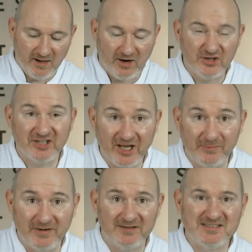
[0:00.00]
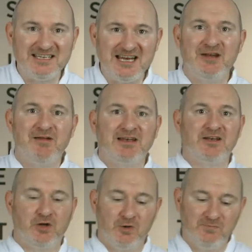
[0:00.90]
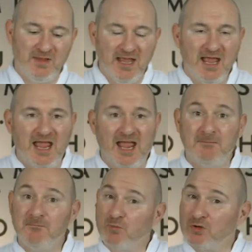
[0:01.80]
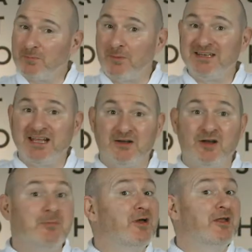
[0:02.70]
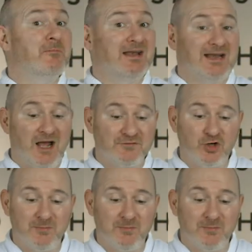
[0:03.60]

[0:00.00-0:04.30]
Our Shadow Brin's nearly ready to go. We're going to probably take it out about 1.5 minutes, 2